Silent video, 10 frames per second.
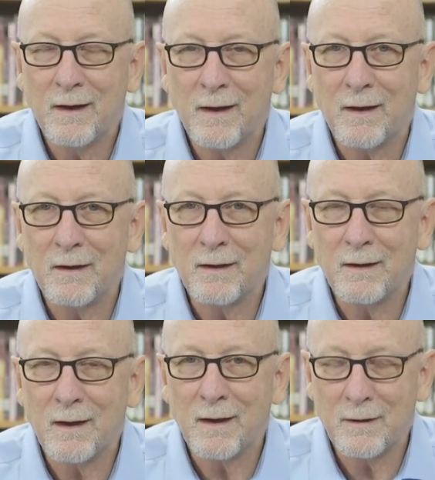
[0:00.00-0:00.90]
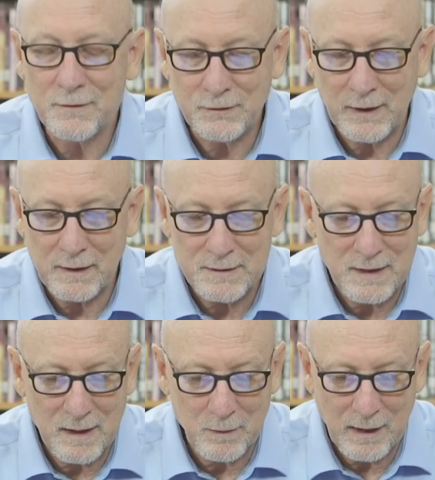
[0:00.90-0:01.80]
and the second
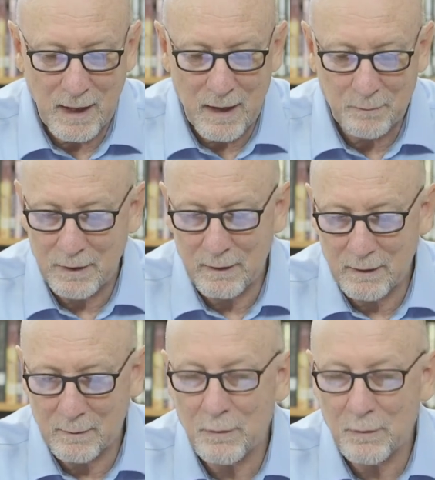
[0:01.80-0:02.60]
time it happened,